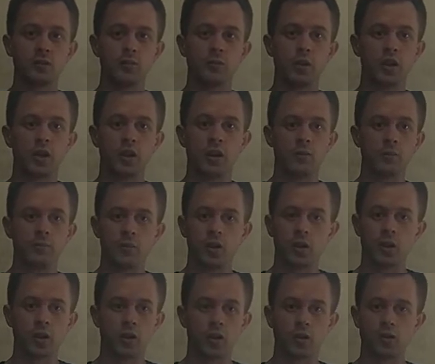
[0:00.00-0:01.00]
become
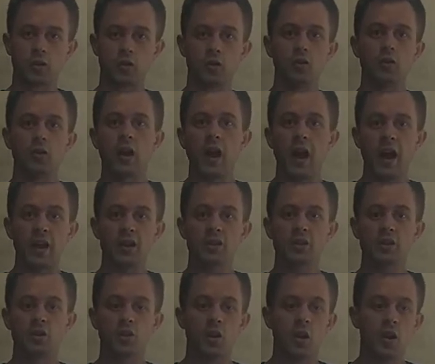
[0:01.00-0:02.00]
a good
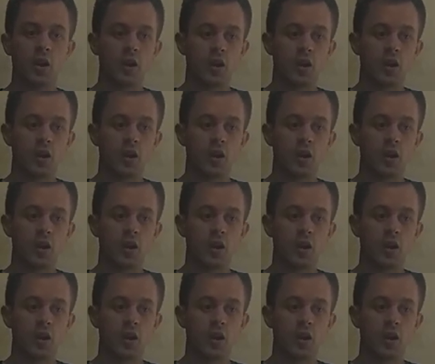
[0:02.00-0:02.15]
actor?